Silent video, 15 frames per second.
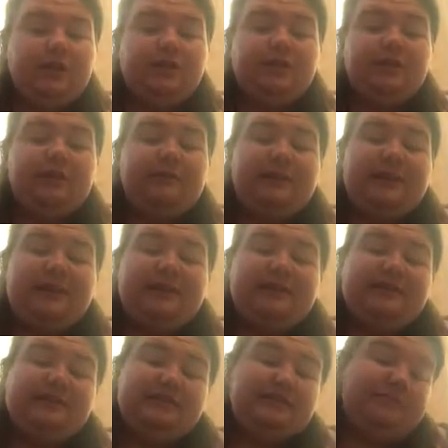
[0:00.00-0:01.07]
So at
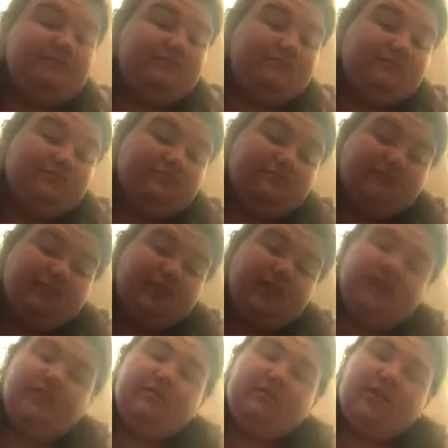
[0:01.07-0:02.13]
least,
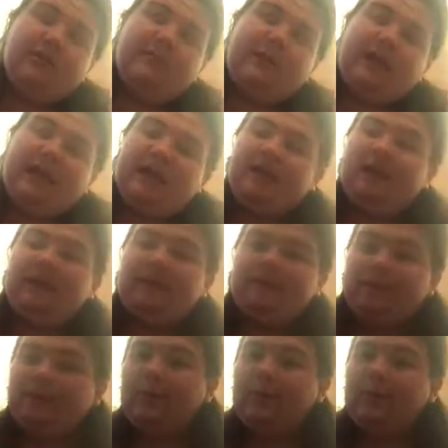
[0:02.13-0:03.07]
yeah, go back in there.